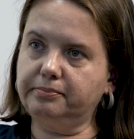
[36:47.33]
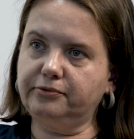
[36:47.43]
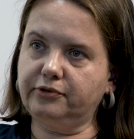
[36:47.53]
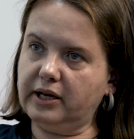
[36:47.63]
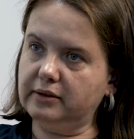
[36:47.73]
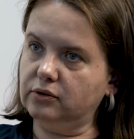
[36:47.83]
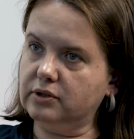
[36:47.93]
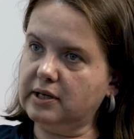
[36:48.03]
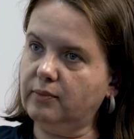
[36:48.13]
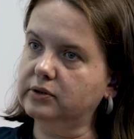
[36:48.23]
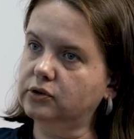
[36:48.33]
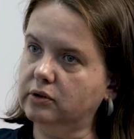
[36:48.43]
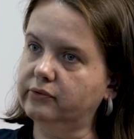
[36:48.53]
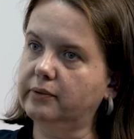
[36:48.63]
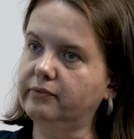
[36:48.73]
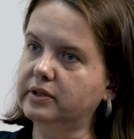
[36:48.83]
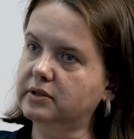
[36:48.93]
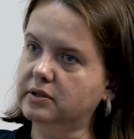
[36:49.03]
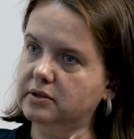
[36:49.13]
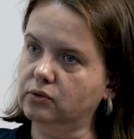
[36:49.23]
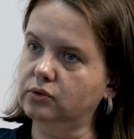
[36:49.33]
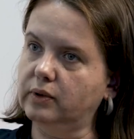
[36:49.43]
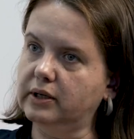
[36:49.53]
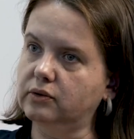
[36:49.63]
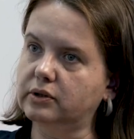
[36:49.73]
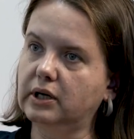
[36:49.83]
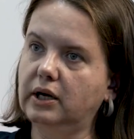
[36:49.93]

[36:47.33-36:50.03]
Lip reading: friend or someone told them that it's a good one, or